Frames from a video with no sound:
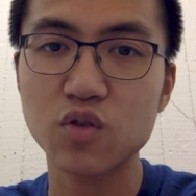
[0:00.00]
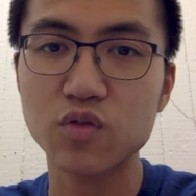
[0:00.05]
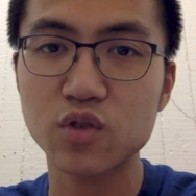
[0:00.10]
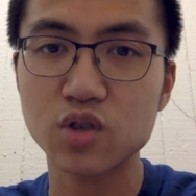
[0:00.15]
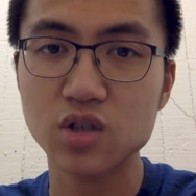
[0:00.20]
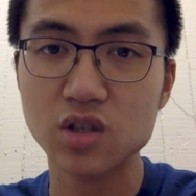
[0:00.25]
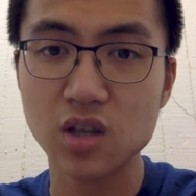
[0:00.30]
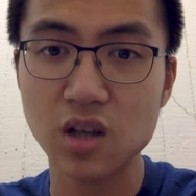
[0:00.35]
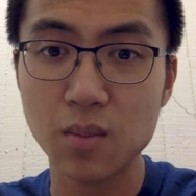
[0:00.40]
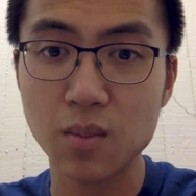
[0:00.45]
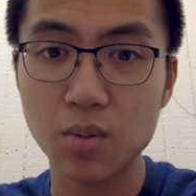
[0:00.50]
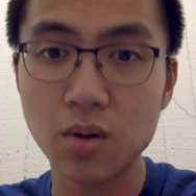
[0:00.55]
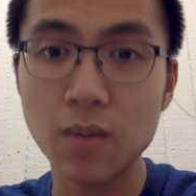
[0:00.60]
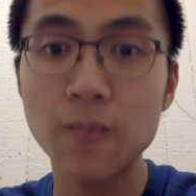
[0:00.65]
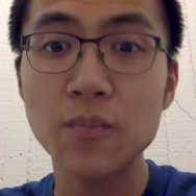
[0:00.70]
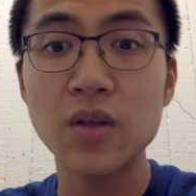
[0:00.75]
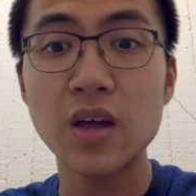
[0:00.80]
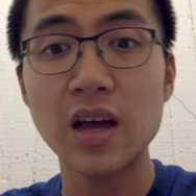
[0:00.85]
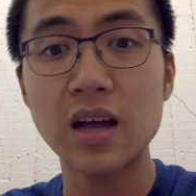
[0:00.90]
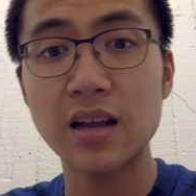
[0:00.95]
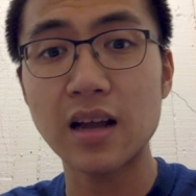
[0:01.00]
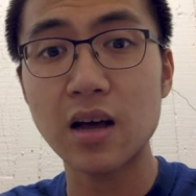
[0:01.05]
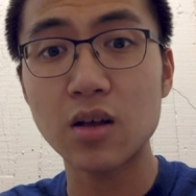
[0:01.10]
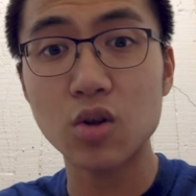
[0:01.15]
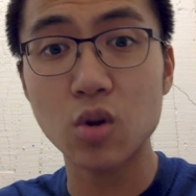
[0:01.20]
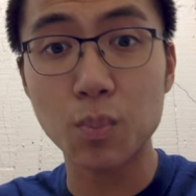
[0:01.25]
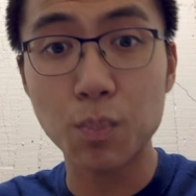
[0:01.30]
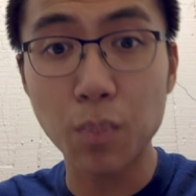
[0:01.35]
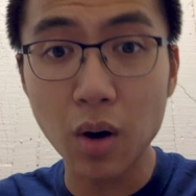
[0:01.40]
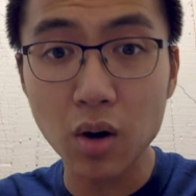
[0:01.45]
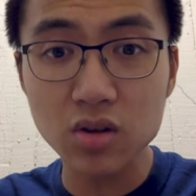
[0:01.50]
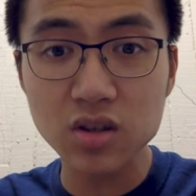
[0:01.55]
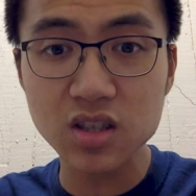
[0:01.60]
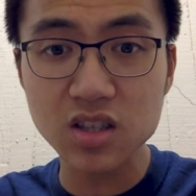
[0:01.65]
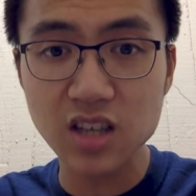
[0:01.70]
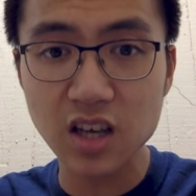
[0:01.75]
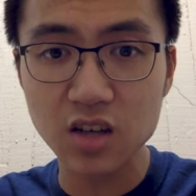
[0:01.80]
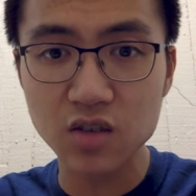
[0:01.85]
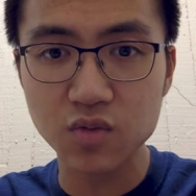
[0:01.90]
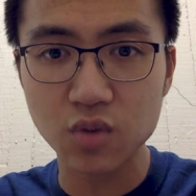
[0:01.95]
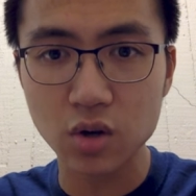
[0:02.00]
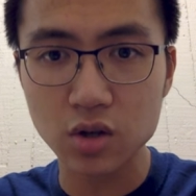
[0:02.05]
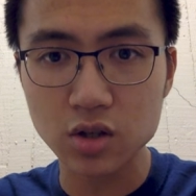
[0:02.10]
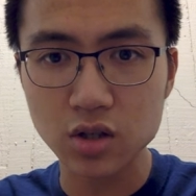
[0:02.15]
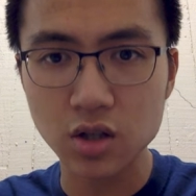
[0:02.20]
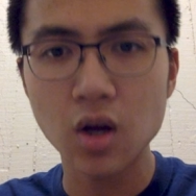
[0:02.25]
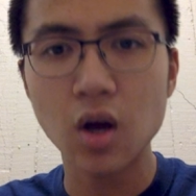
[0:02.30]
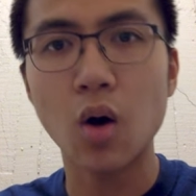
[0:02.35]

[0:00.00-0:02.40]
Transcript: for example, and now they're both Salesforce.